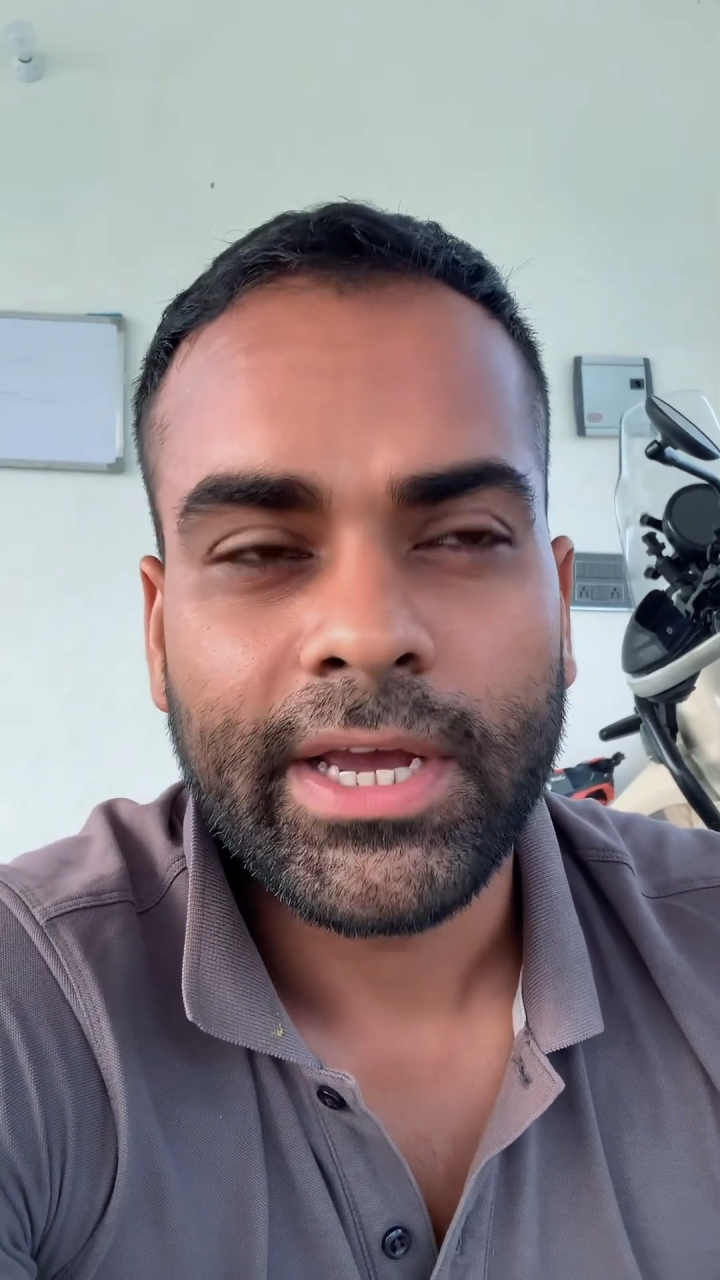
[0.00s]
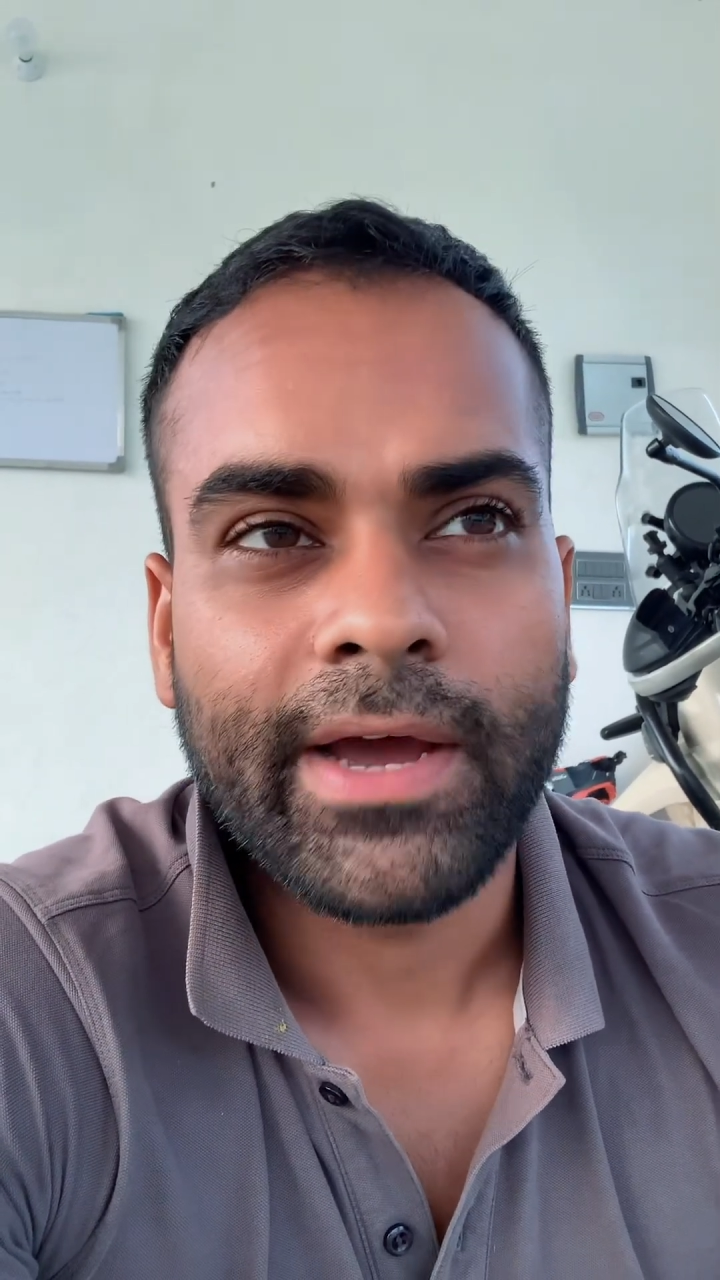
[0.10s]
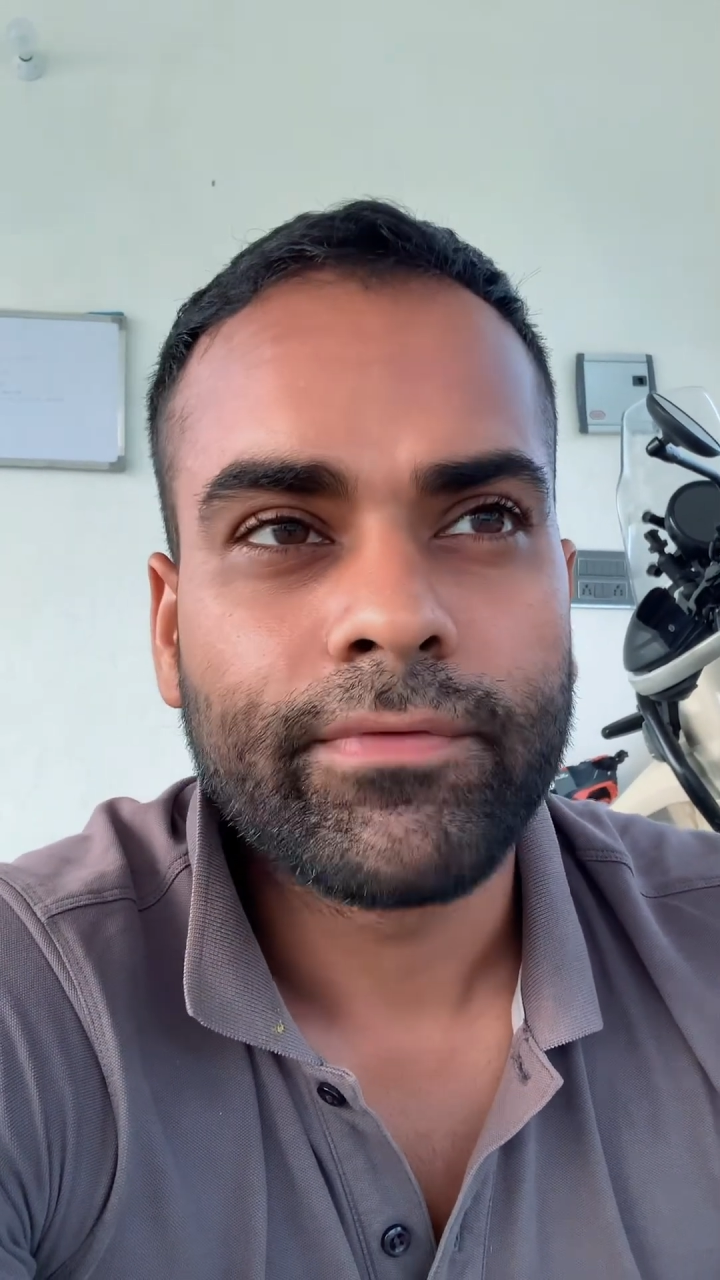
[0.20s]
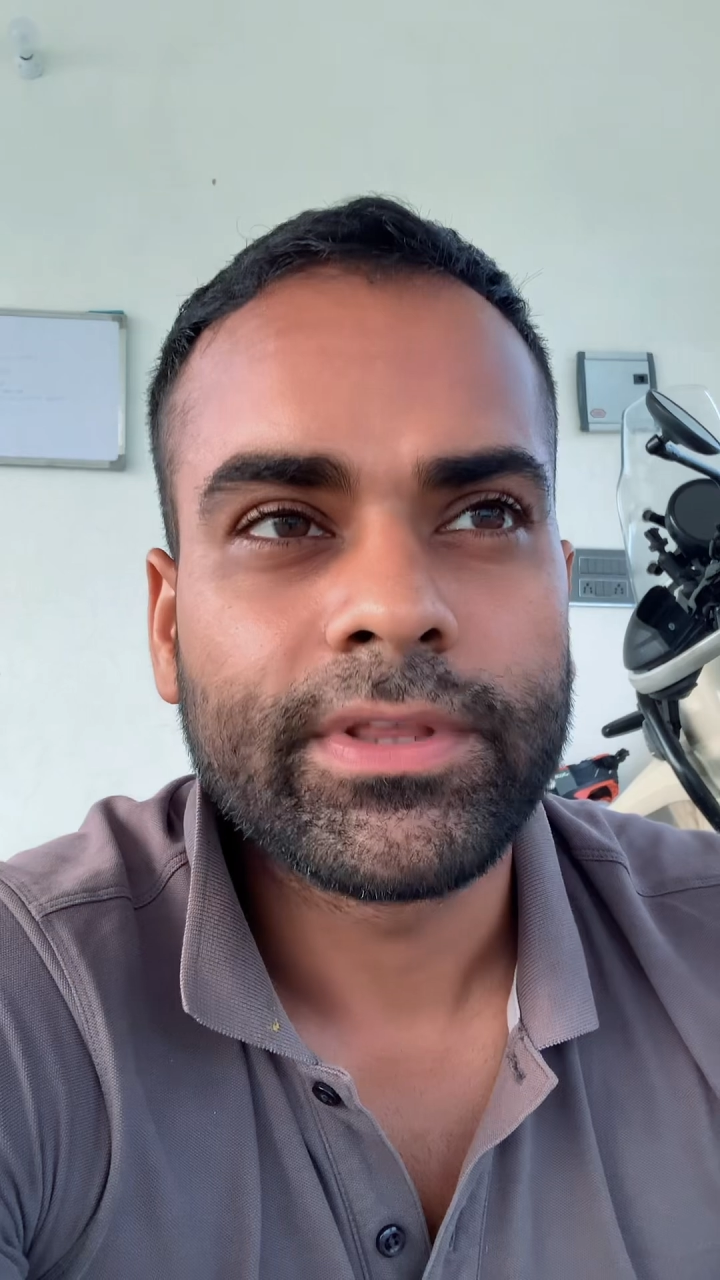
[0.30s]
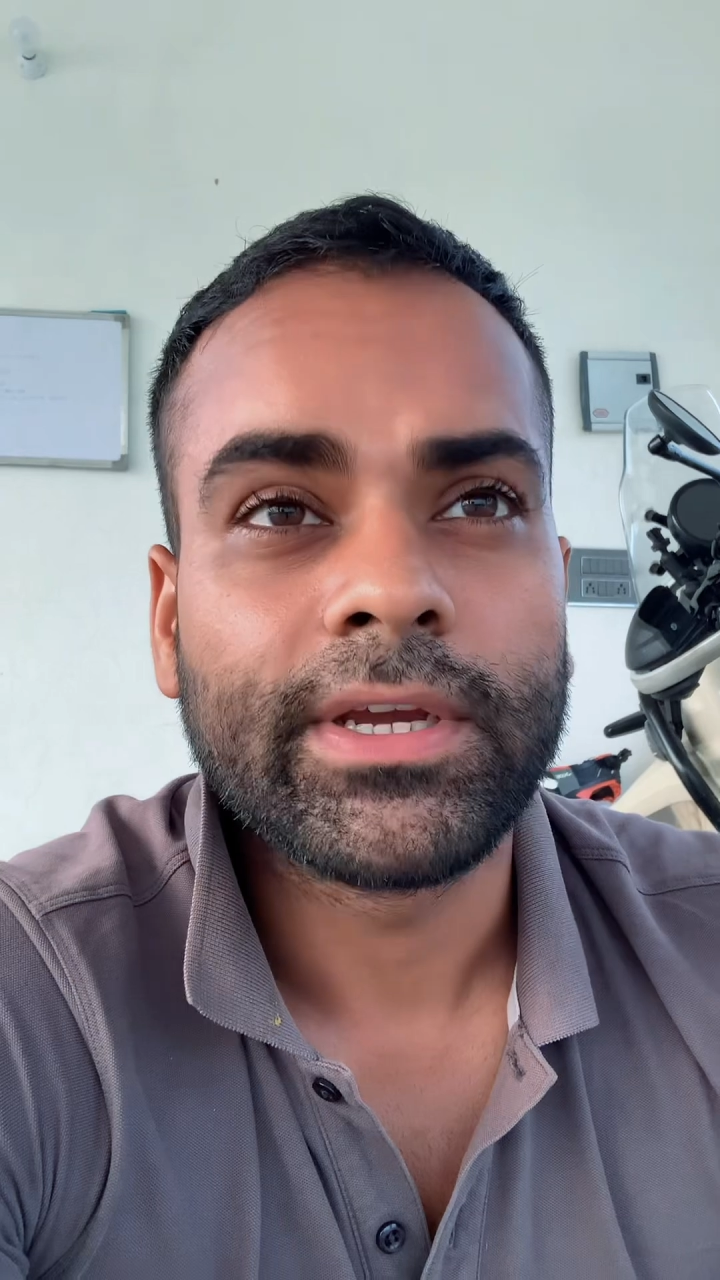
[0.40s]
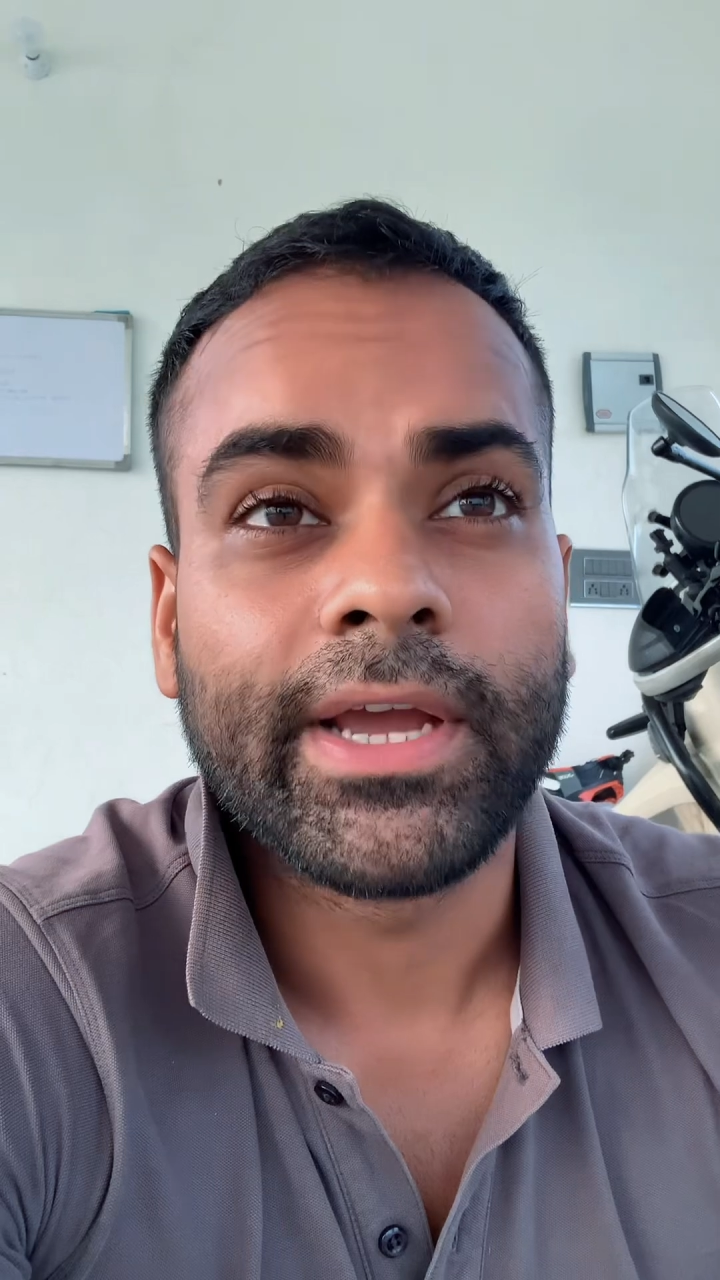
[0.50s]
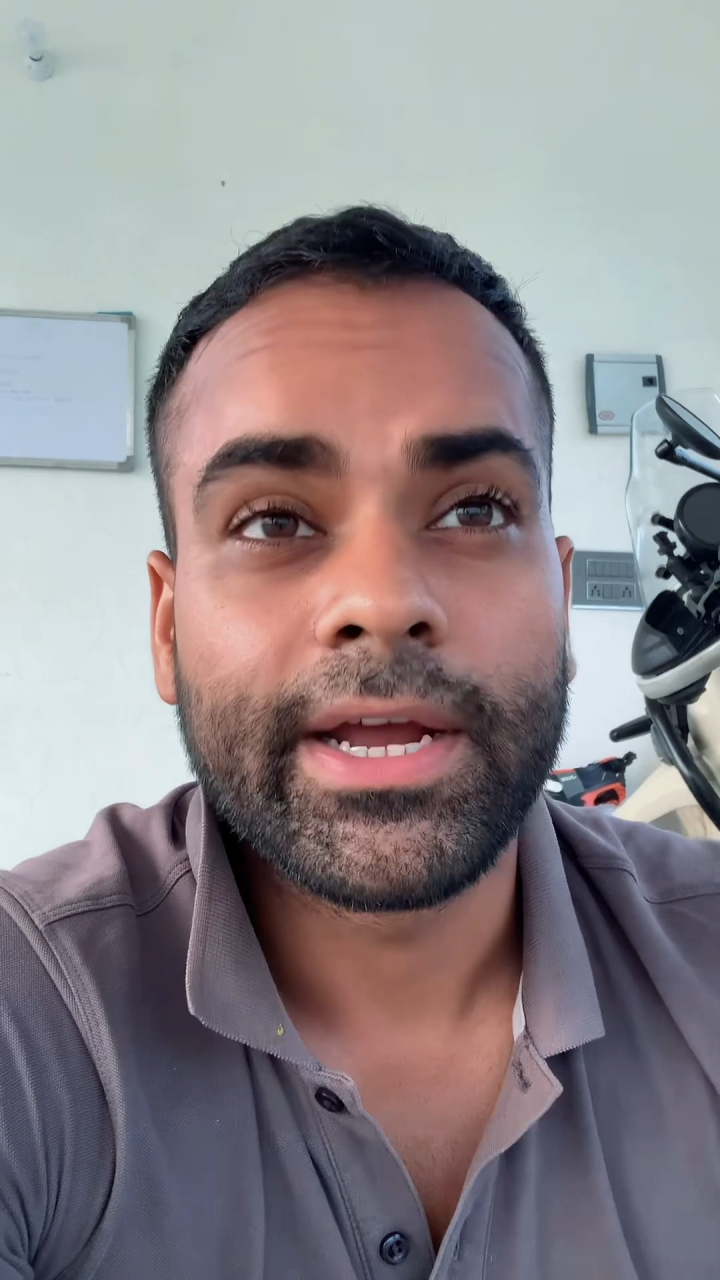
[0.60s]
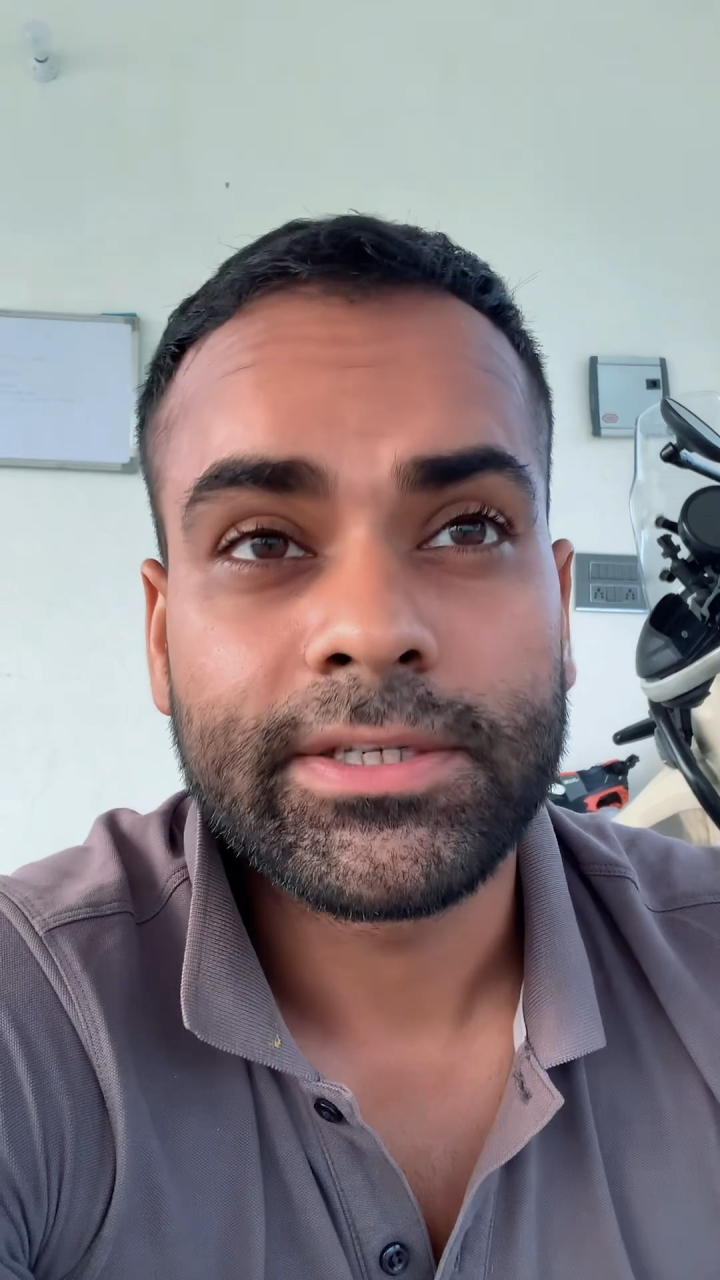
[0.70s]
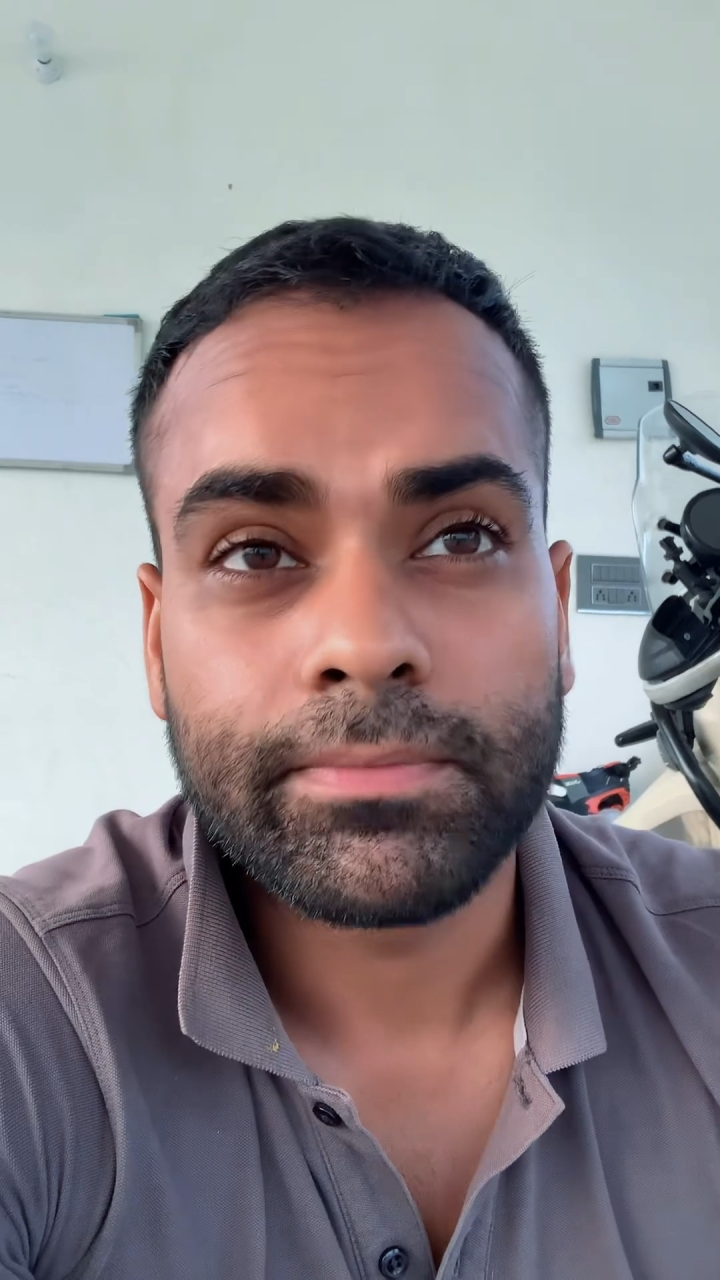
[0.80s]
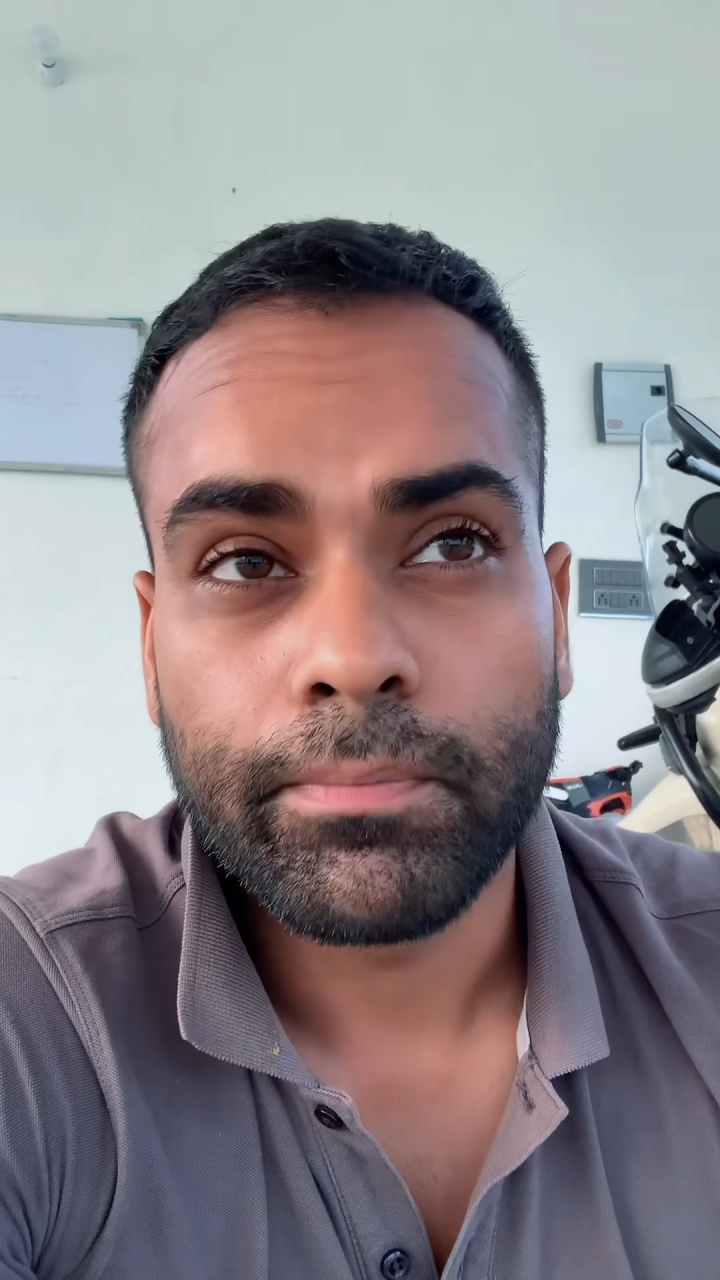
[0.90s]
everything gets